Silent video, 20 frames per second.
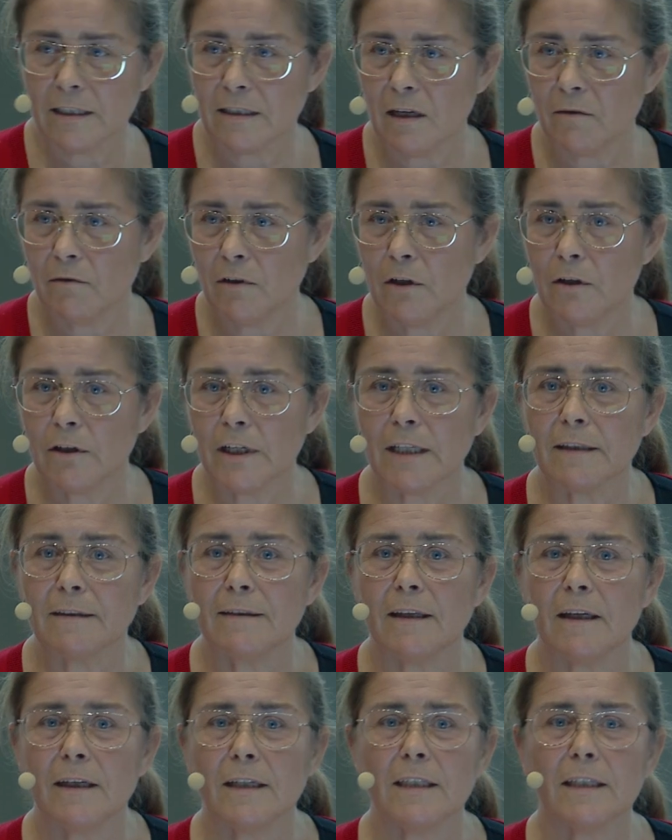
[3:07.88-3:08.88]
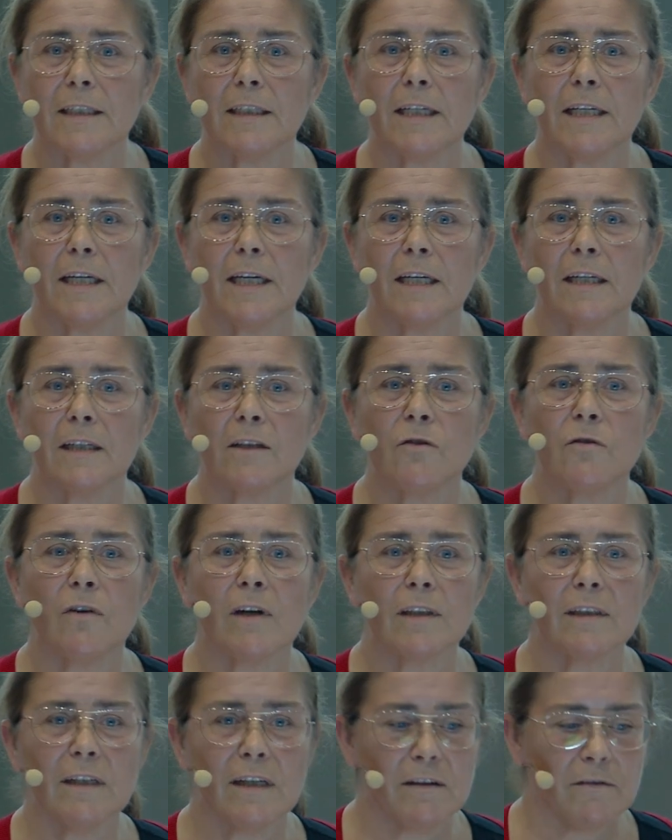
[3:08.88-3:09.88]
let's have a look at the uh,
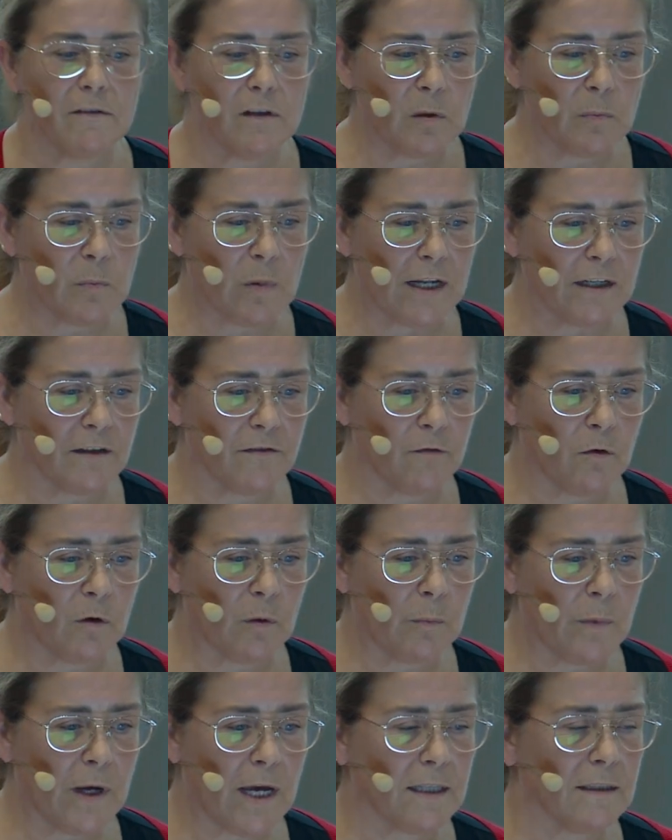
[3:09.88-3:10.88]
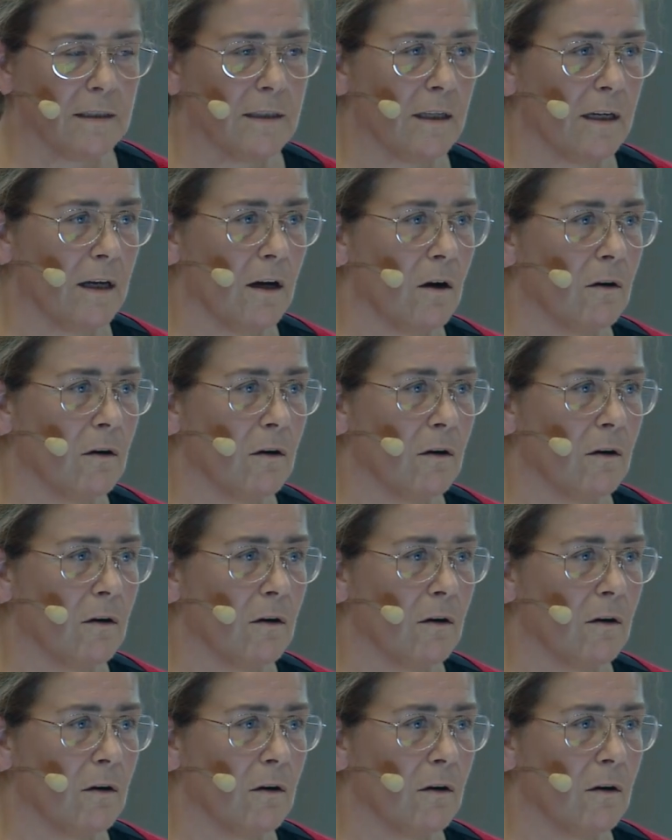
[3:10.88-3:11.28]
drug delivery platform and